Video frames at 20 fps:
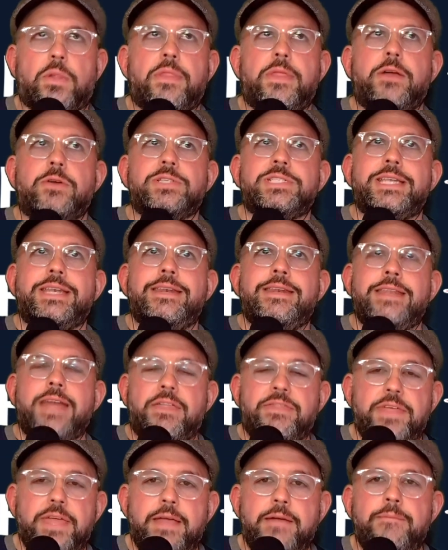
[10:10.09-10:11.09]
There's
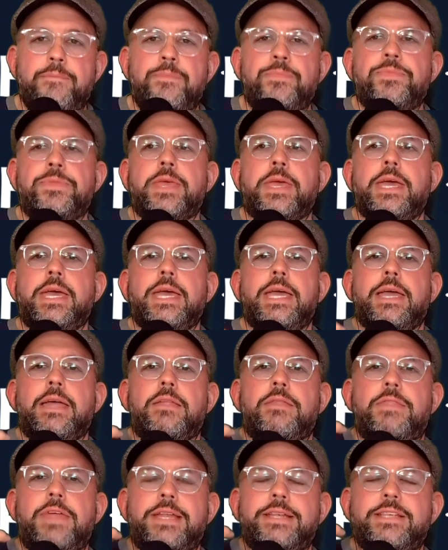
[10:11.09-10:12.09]
nothing
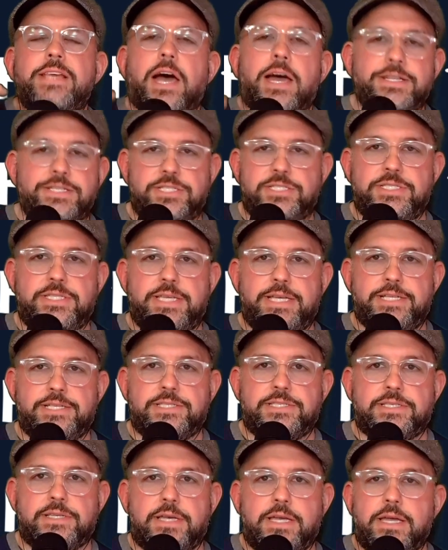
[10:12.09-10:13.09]
that touches
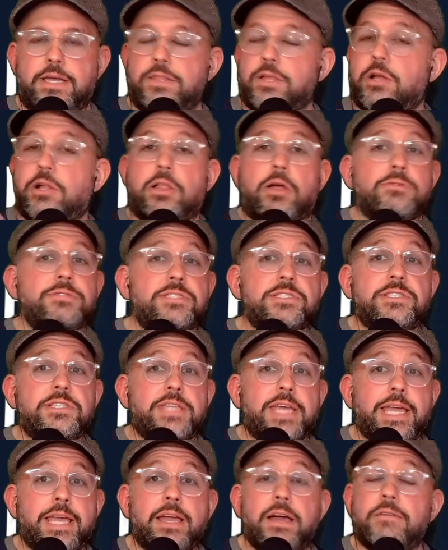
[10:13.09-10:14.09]
this. The closest
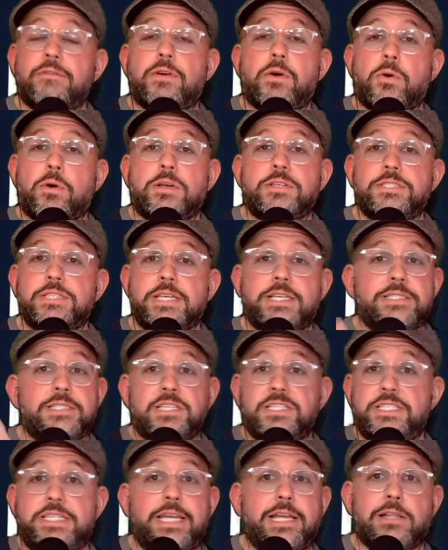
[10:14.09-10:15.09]
thing, of course, is the
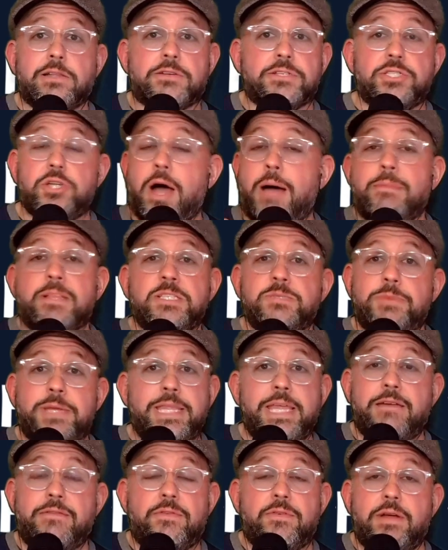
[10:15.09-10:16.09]
Steelers. Tomlin's been
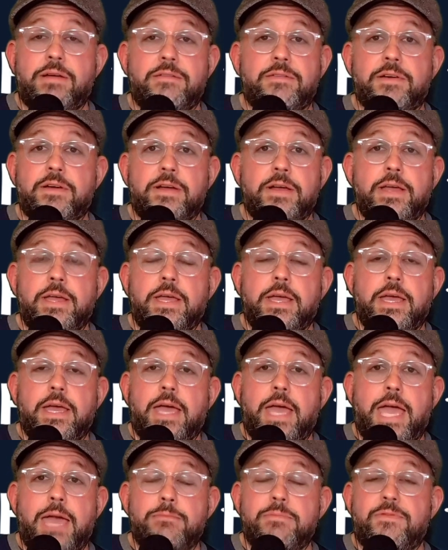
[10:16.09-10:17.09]
there forever.
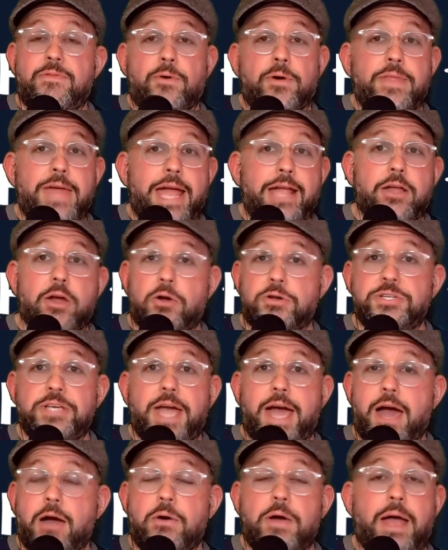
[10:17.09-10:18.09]
And before that, Coach
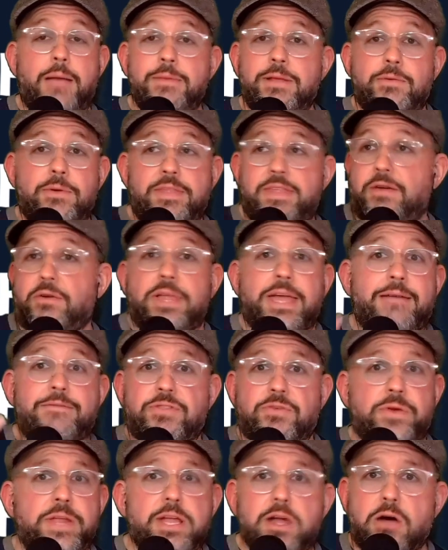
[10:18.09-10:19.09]
Cowher. I mean, what do they only have
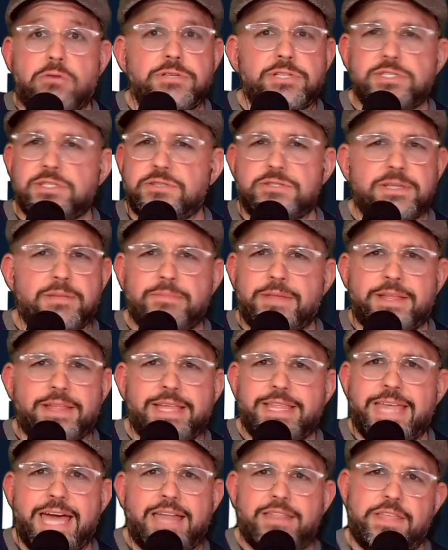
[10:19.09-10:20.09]
three coaches or something
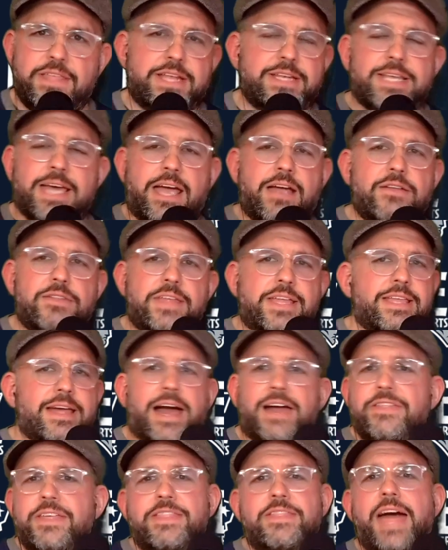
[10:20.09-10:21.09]
like that? The entire thing.
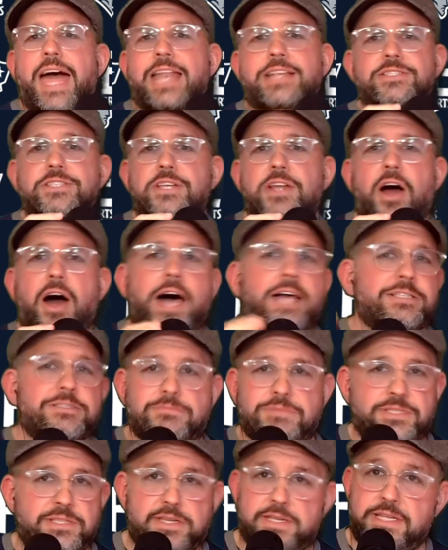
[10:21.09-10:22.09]
I think that is an awesome
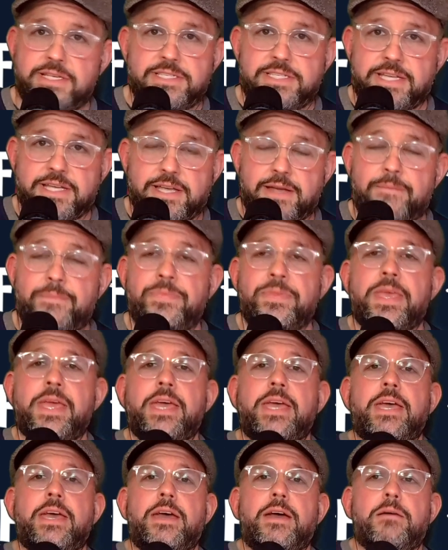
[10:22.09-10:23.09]
statistic.
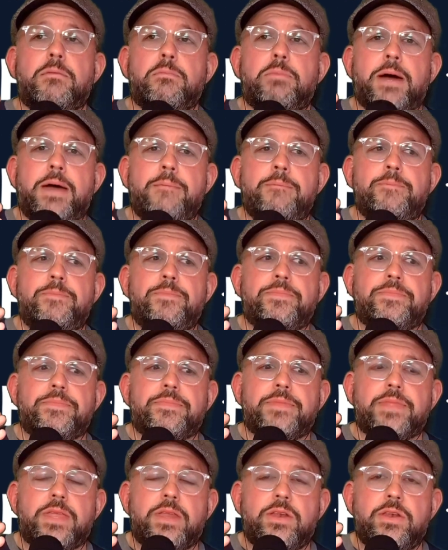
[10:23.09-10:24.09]
But
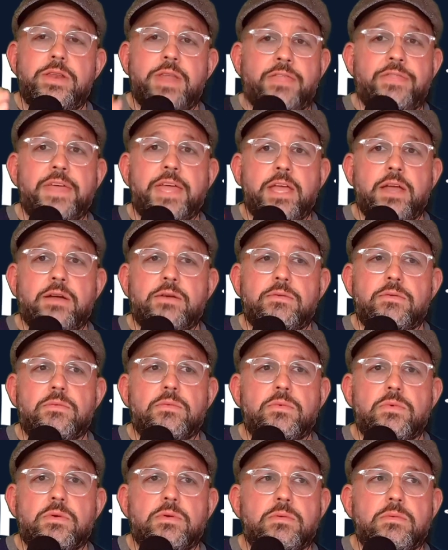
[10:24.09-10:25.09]
nothing.
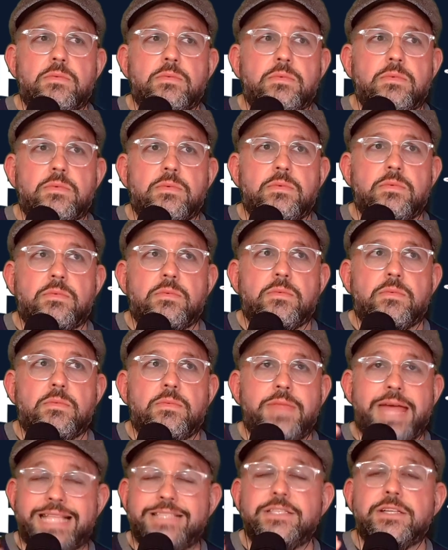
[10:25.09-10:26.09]

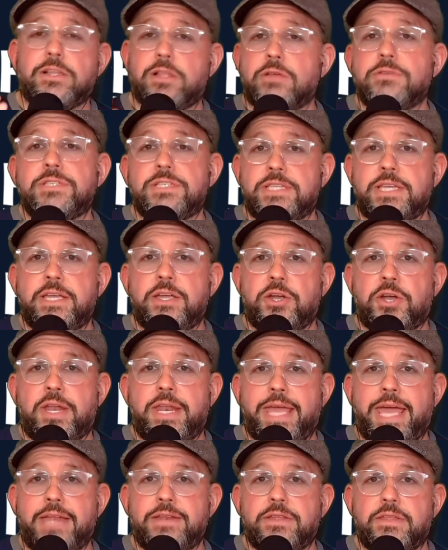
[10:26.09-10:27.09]
That's the closest thing you're going
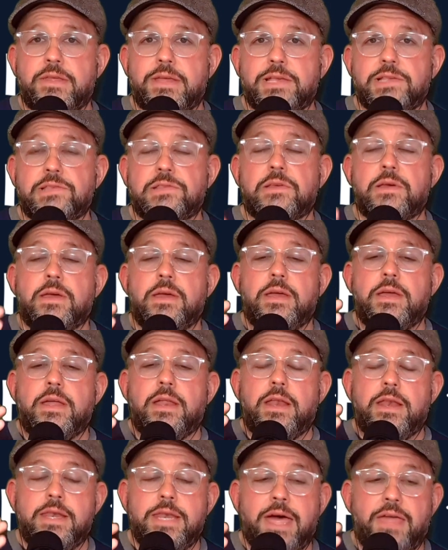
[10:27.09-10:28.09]
to get to this
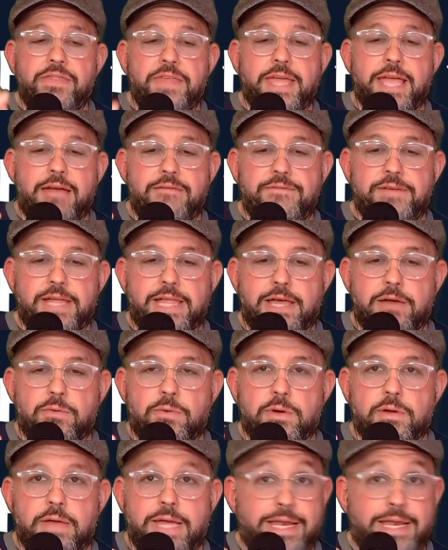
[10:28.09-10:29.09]
nothing I feel like
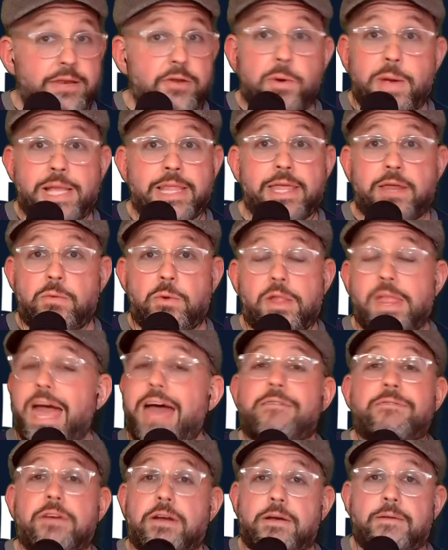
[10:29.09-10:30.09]
will in New England will
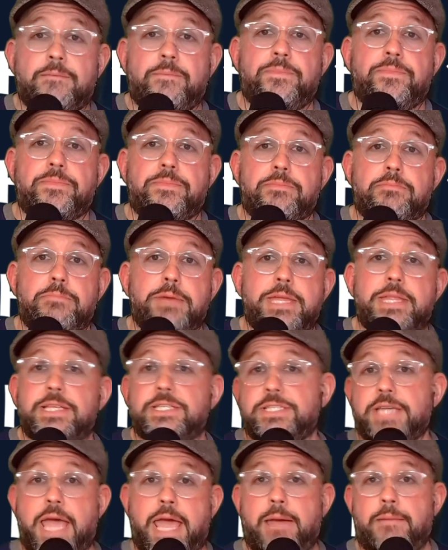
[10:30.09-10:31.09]
ever be the
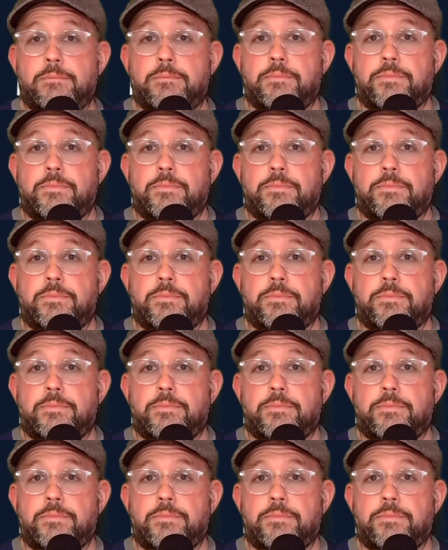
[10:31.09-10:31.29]
same.